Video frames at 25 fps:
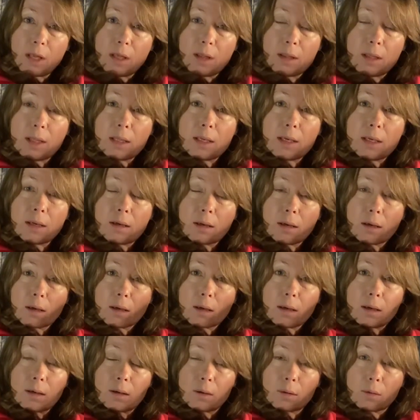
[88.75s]

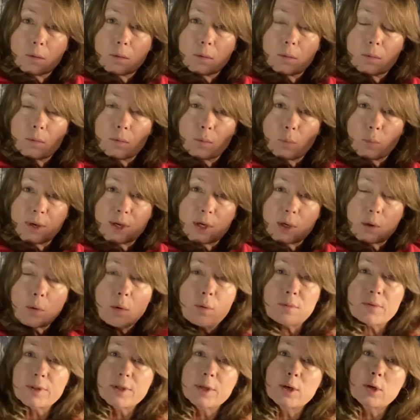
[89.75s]
window
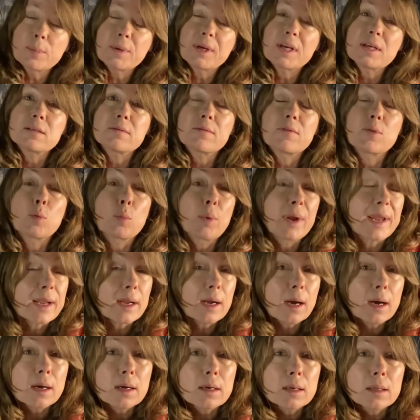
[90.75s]
over there because of the rain
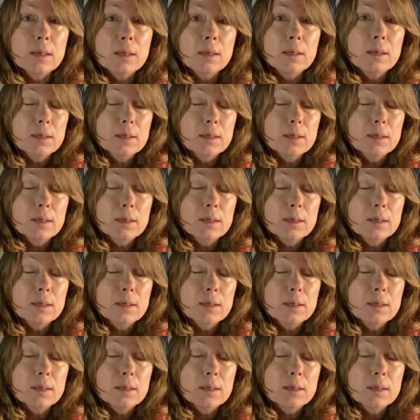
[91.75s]
guard,